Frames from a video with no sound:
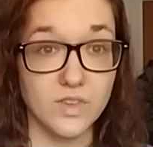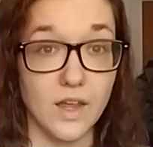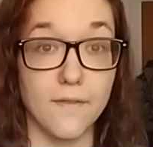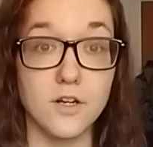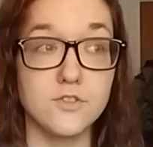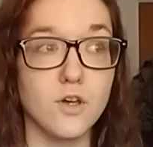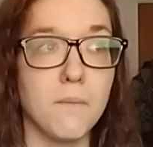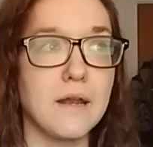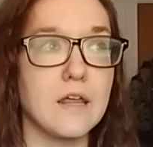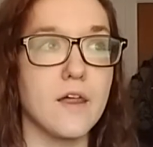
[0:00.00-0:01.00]
There's so
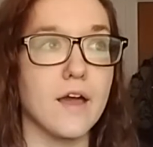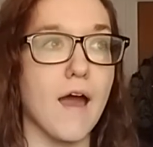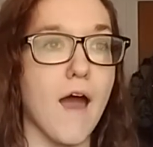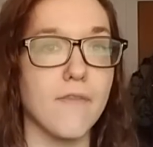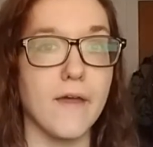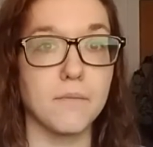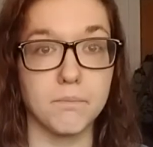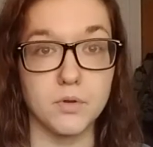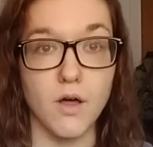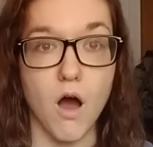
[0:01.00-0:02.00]
many like online
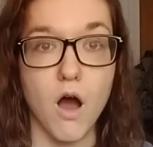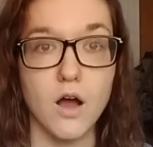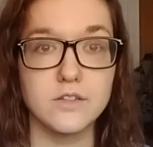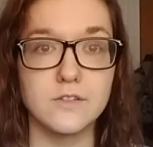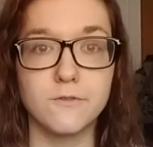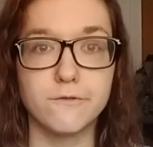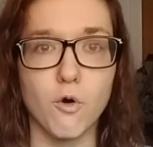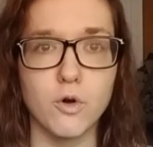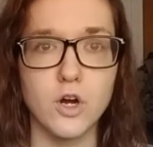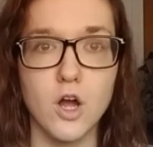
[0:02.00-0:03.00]
blogs and
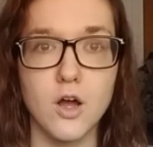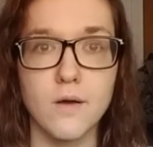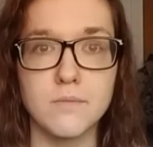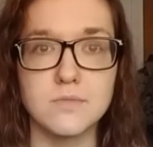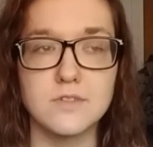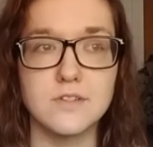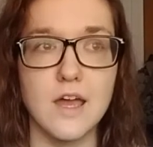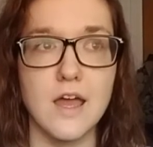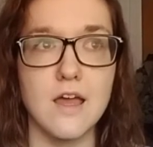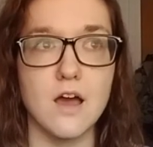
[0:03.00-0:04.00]
forums
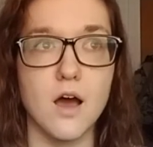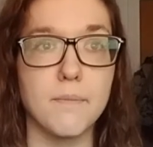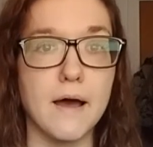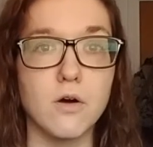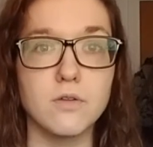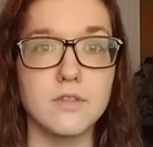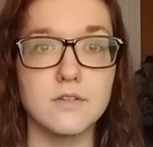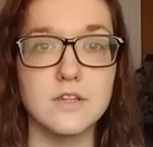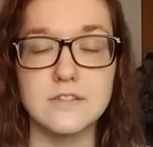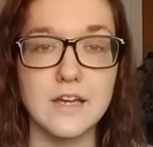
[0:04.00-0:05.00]
about
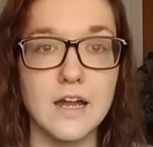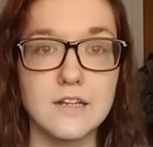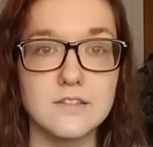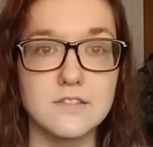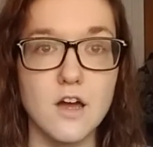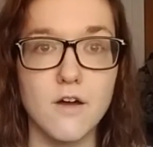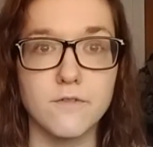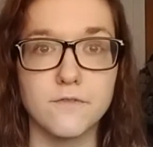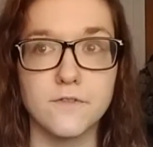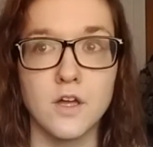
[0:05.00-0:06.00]
this kind of stuff,